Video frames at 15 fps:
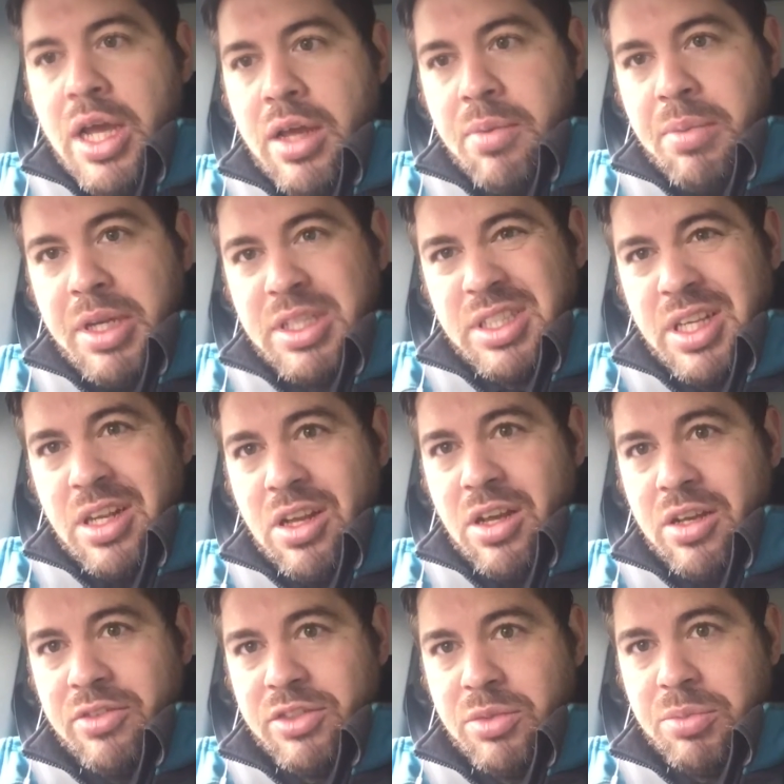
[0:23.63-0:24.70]
Makes their
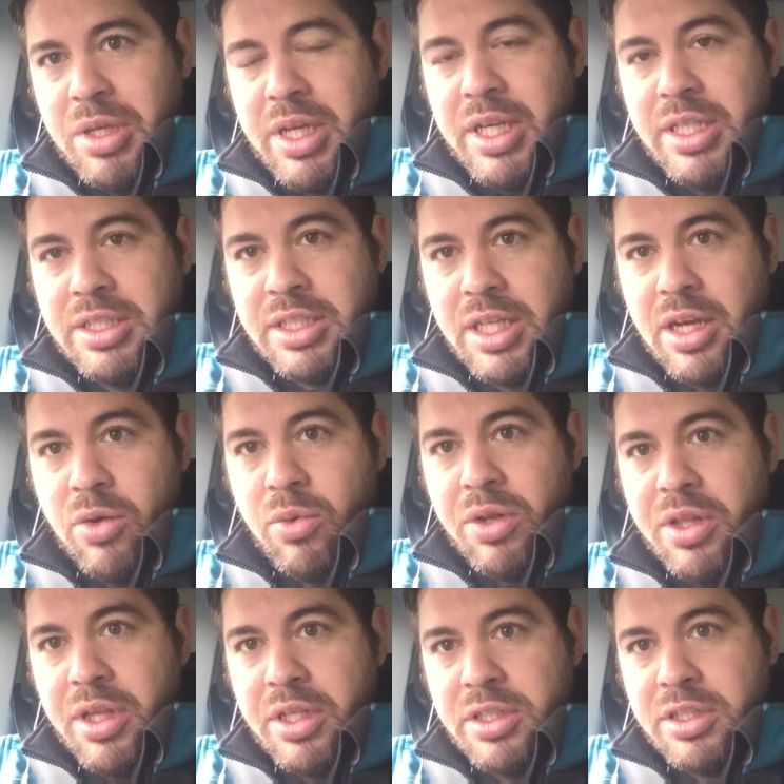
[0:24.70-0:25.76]
lives a bit easier when
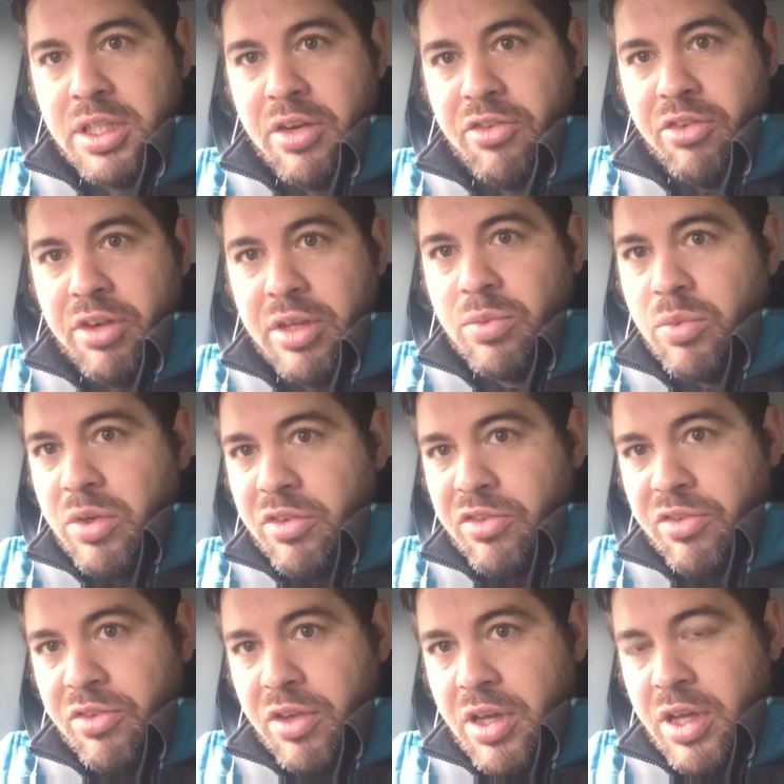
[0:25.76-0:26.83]
they're suffering
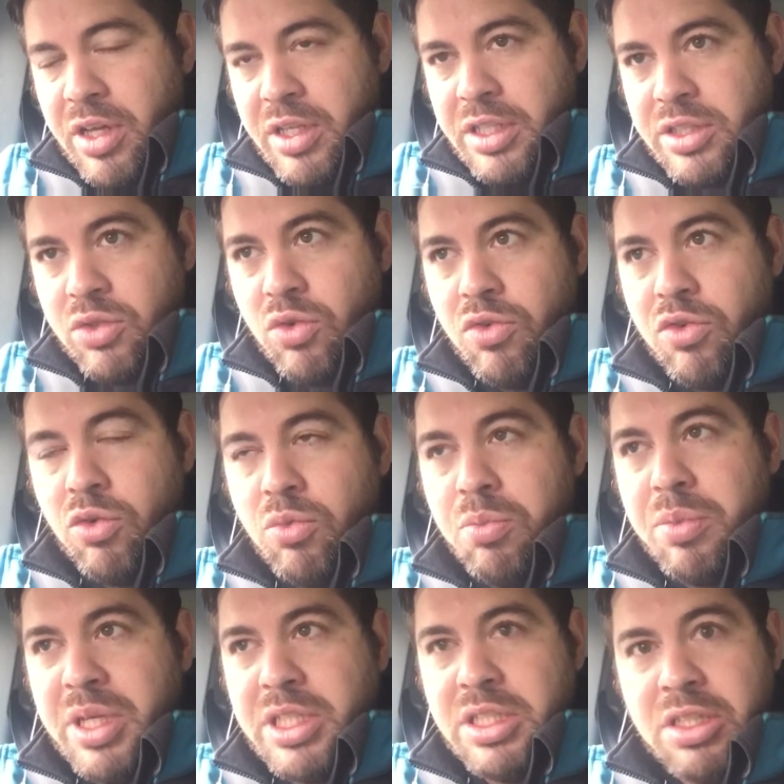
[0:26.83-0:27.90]
with this awful
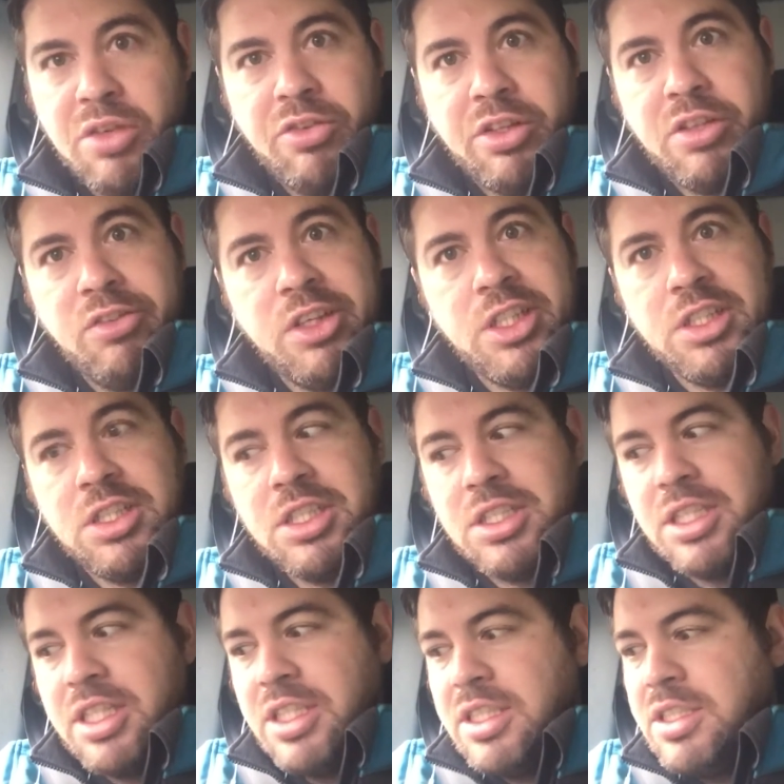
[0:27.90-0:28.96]
beast of a
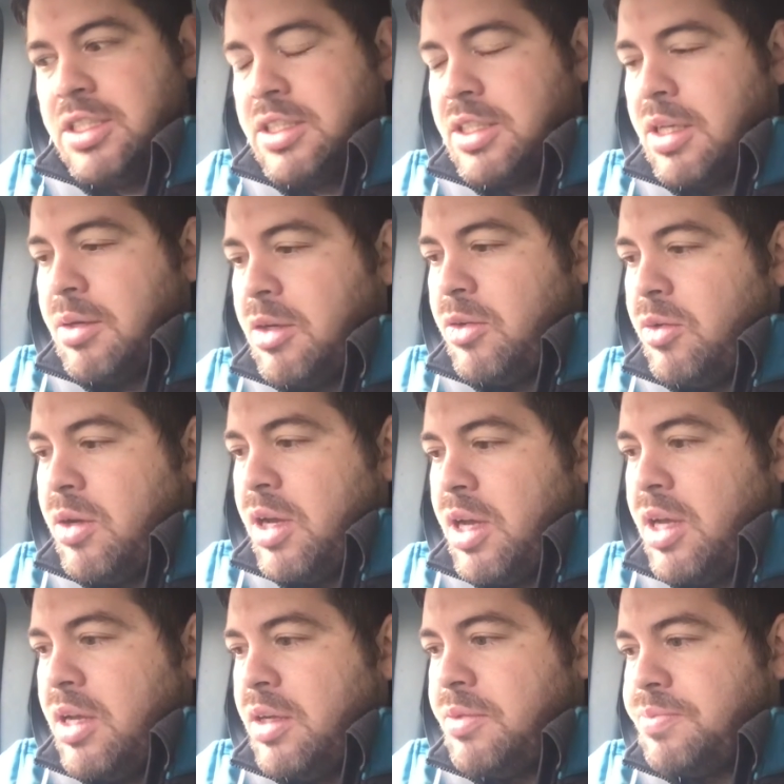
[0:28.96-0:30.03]
disease. So